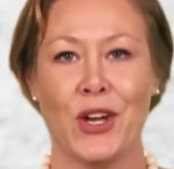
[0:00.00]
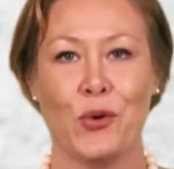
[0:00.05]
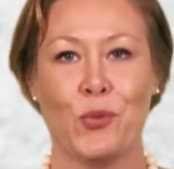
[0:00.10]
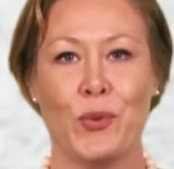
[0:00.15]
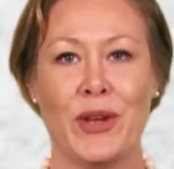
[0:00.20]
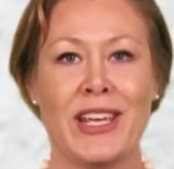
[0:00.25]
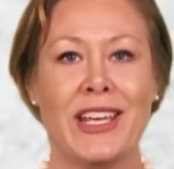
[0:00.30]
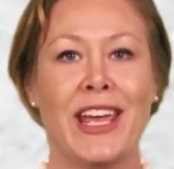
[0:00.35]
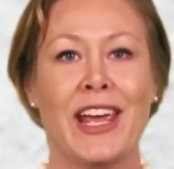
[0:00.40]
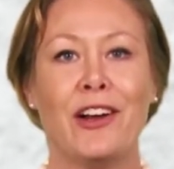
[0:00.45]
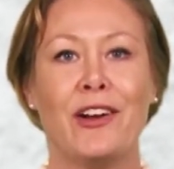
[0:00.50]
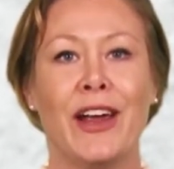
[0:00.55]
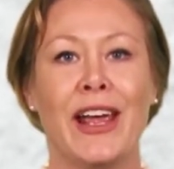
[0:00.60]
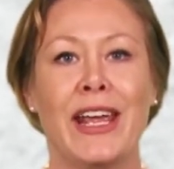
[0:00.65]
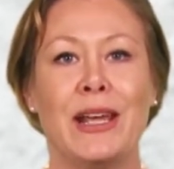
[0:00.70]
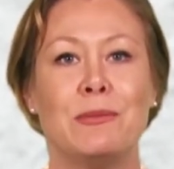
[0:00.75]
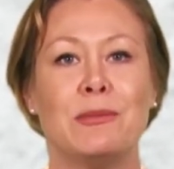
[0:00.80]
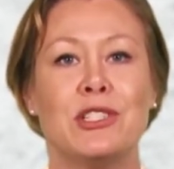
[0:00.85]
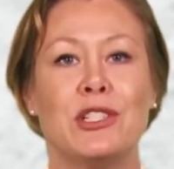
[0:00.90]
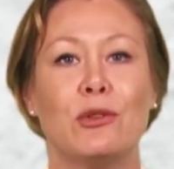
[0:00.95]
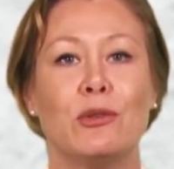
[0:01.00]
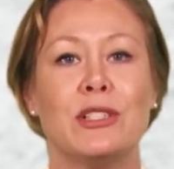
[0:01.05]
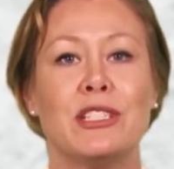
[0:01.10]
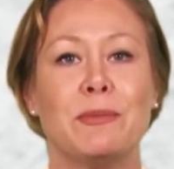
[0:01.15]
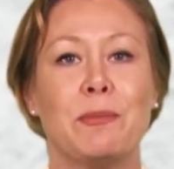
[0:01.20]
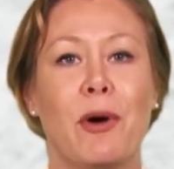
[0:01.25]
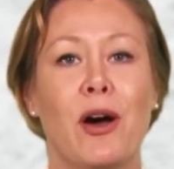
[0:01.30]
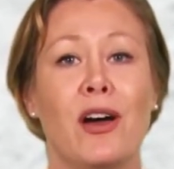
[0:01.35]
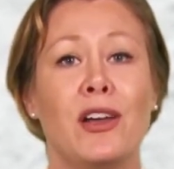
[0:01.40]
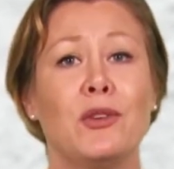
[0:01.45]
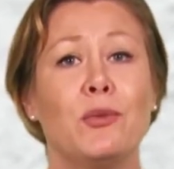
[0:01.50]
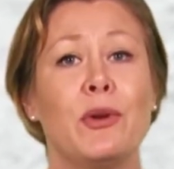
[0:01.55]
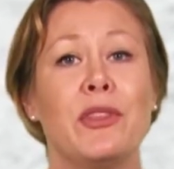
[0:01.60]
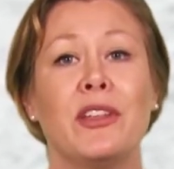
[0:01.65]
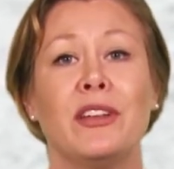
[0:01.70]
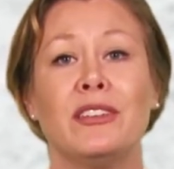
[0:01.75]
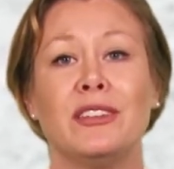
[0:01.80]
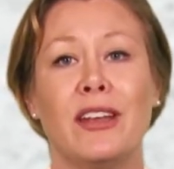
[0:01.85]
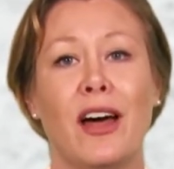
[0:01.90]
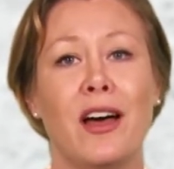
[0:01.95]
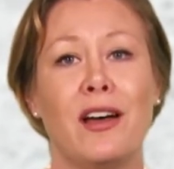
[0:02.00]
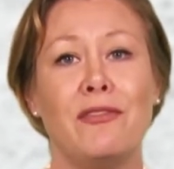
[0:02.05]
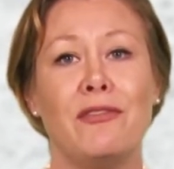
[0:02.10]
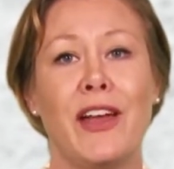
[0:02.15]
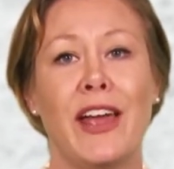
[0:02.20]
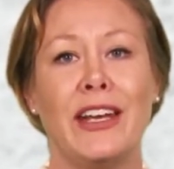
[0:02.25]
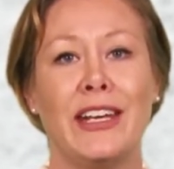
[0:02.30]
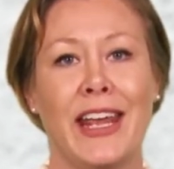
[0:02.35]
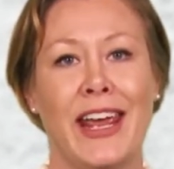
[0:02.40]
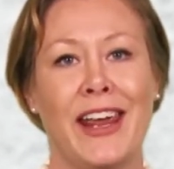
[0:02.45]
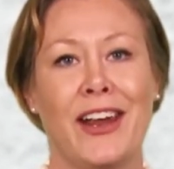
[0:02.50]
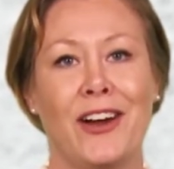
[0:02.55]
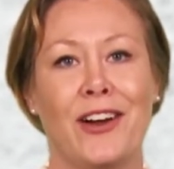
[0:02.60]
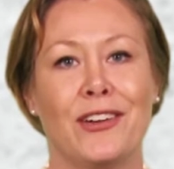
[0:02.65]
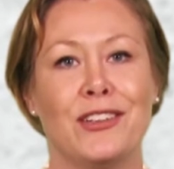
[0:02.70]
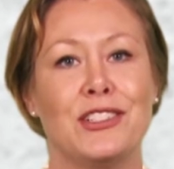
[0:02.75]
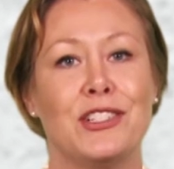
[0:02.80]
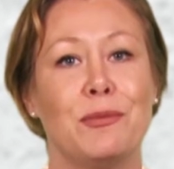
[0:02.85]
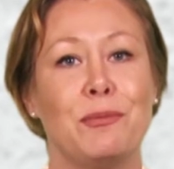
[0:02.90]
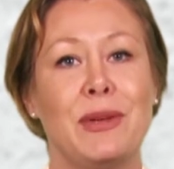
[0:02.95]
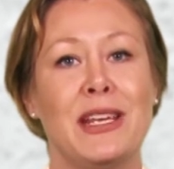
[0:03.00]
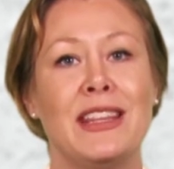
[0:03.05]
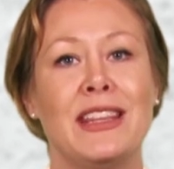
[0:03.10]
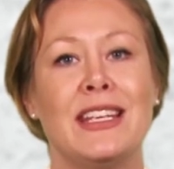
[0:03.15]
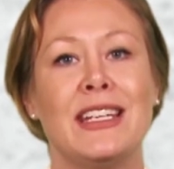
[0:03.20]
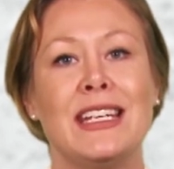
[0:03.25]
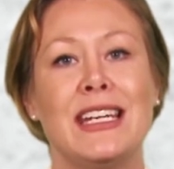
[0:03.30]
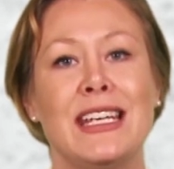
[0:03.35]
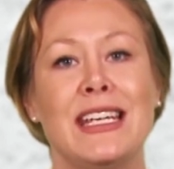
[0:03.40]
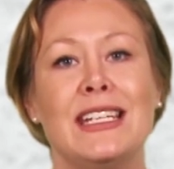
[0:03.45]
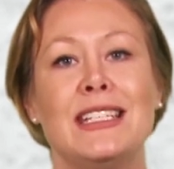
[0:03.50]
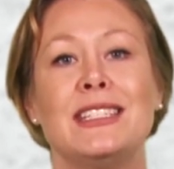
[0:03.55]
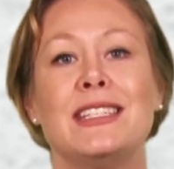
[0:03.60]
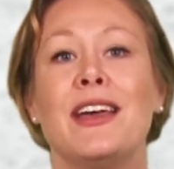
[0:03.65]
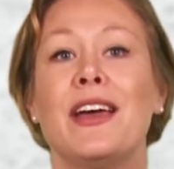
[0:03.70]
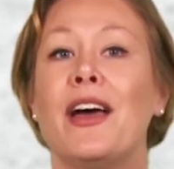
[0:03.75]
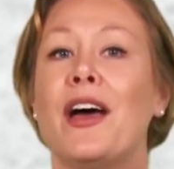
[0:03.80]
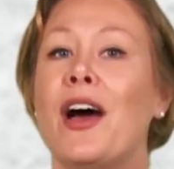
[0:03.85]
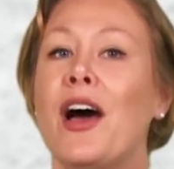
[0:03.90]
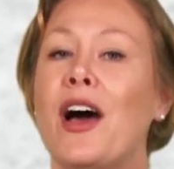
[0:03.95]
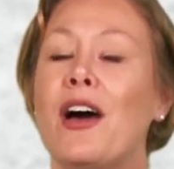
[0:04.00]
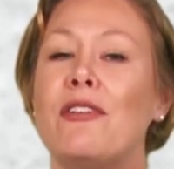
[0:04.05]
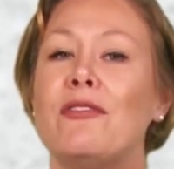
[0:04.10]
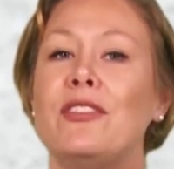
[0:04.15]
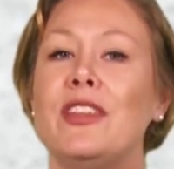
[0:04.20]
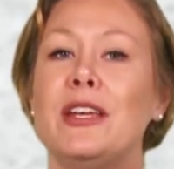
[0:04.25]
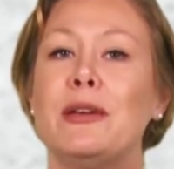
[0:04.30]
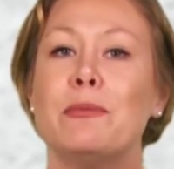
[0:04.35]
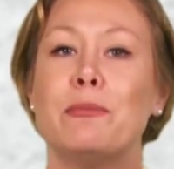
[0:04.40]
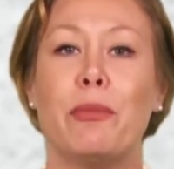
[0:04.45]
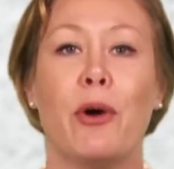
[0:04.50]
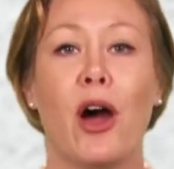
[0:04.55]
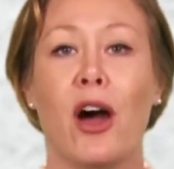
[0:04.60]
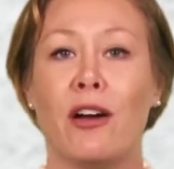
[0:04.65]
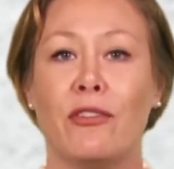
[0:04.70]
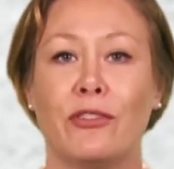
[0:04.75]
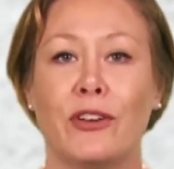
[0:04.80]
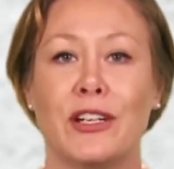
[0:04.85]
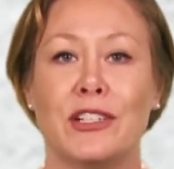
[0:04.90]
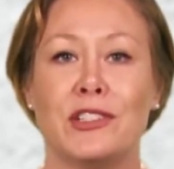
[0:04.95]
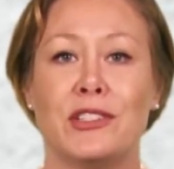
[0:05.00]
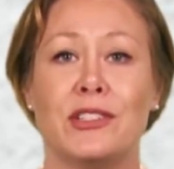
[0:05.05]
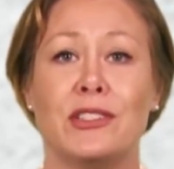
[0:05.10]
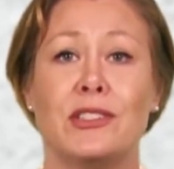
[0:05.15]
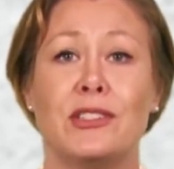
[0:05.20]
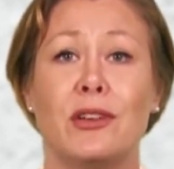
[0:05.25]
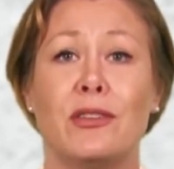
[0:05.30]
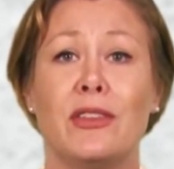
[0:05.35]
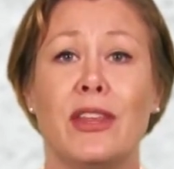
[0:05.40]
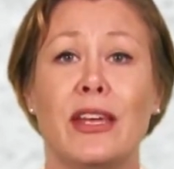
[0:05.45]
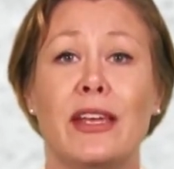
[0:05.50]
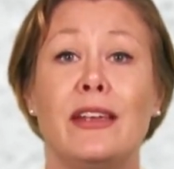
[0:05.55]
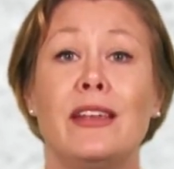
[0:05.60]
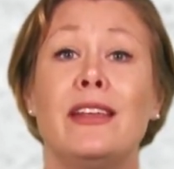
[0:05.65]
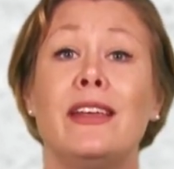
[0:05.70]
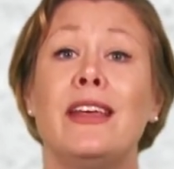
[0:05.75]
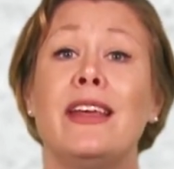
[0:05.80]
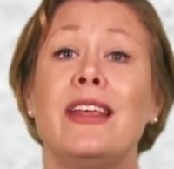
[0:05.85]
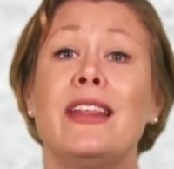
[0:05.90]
We Care aims to respond with love and care to meet the needs of the impoverished so, they,